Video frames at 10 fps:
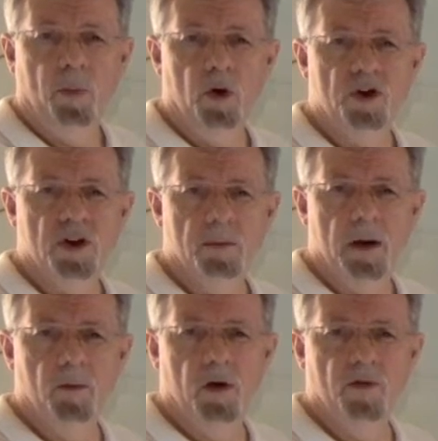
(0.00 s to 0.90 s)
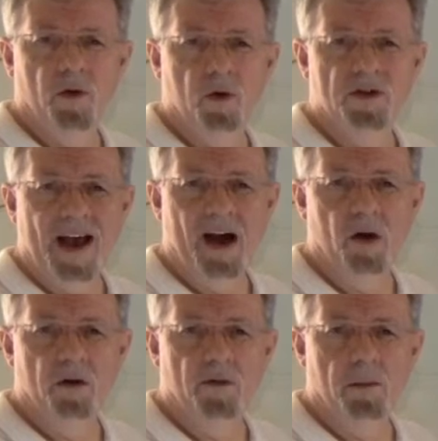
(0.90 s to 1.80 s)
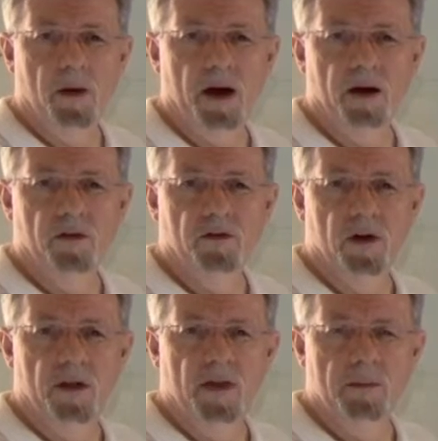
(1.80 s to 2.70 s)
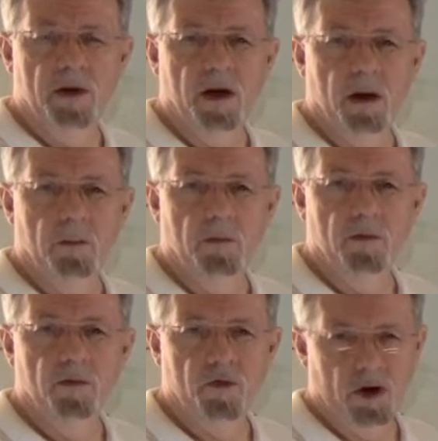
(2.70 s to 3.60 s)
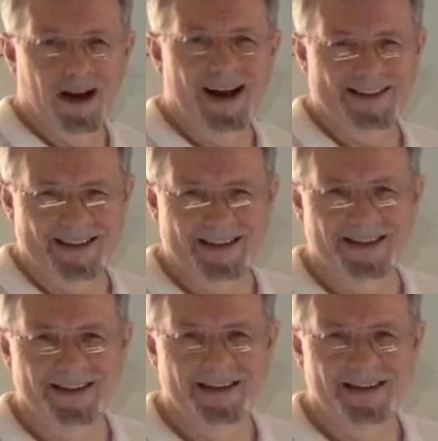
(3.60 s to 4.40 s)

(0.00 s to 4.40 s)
Push the memory of folks out of our minds and they become forgotten.